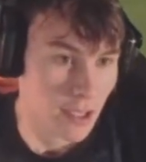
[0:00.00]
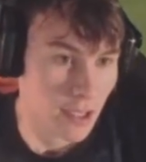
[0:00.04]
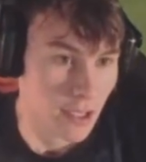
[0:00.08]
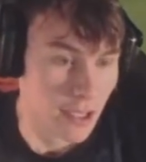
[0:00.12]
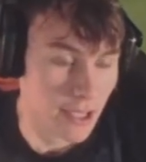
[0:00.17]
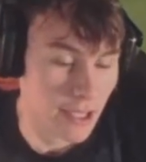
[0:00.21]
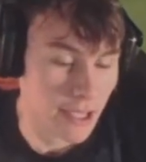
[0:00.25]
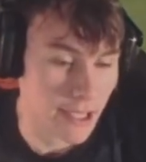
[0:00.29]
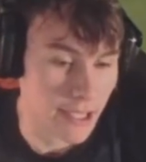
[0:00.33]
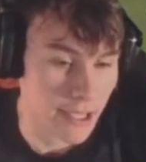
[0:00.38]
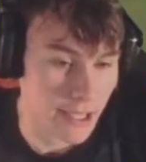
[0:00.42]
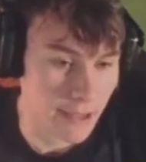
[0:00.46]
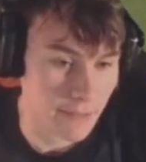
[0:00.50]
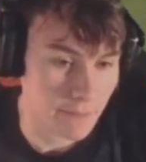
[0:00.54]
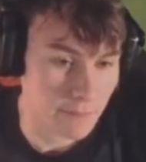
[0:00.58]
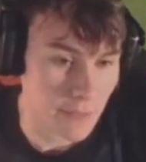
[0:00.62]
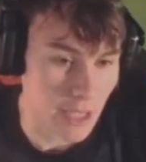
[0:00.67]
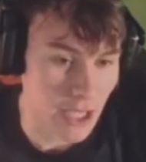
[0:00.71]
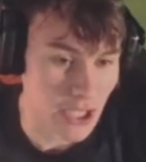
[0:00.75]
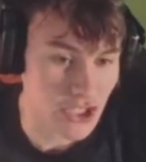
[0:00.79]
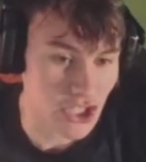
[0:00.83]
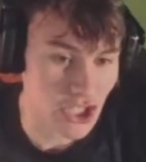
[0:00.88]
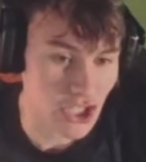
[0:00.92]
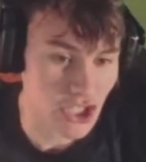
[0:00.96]

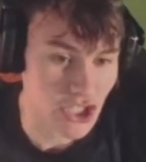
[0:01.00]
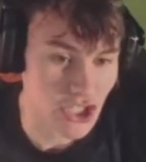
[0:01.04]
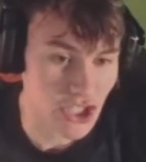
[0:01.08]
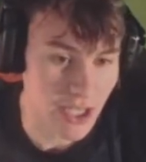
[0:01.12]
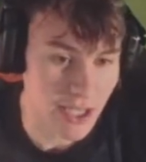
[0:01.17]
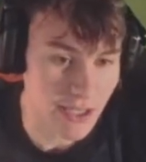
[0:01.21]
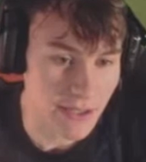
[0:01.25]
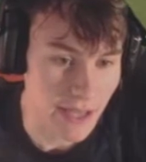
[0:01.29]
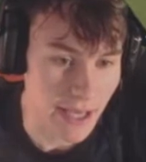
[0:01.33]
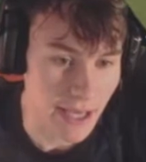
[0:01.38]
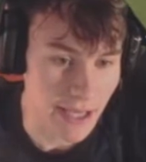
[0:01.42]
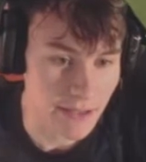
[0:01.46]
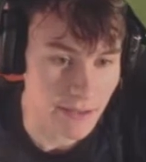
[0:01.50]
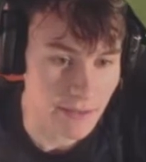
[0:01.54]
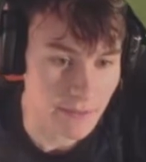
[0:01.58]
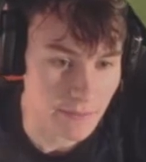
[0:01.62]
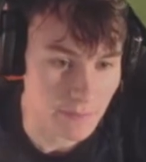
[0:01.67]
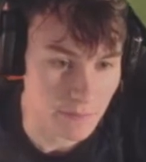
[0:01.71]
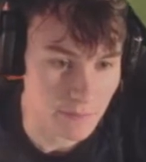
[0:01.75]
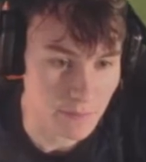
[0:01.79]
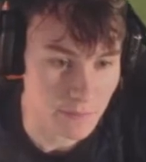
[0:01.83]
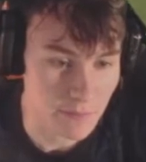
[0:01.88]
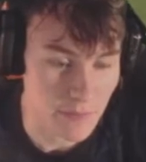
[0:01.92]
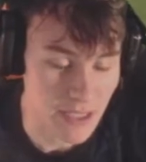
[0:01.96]
as you can see then,
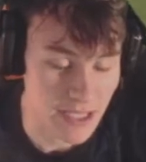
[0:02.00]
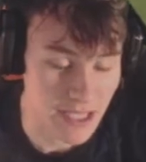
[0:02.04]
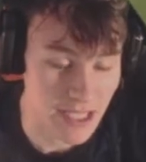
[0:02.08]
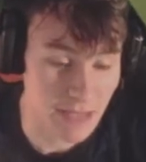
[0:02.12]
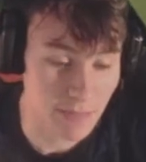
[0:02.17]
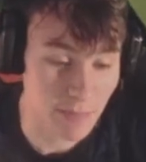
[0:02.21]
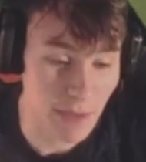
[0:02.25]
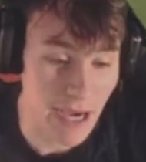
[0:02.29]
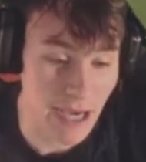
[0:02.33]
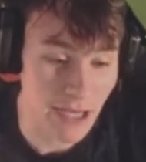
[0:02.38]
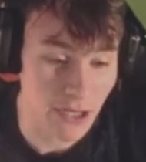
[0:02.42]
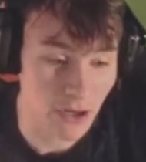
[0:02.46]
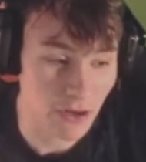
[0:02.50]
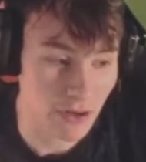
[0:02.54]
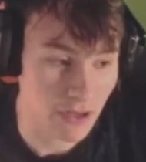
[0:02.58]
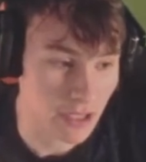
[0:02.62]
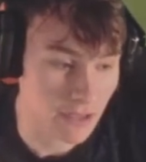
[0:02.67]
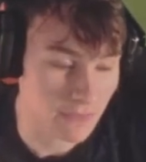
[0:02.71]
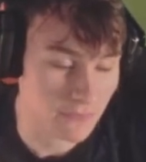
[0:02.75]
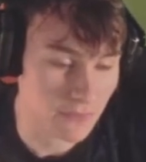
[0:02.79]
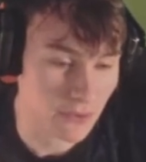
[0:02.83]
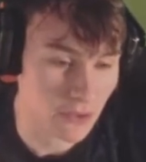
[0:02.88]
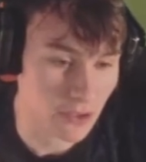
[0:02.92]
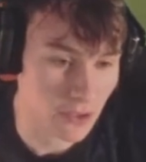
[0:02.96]
this is a bad
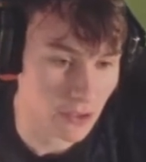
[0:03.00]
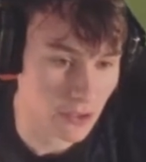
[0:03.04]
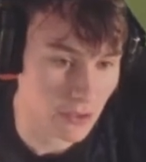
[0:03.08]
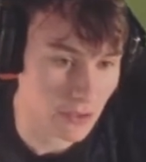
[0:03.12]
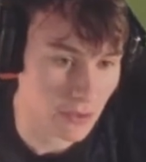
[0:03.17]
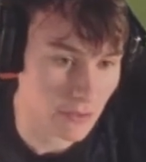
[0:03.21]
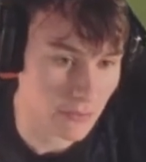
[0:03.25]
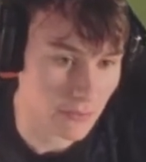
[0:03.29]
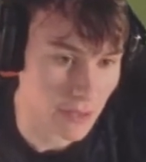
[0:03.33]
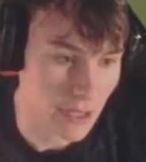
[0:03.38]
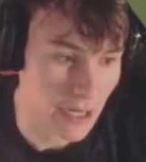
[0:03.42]
area for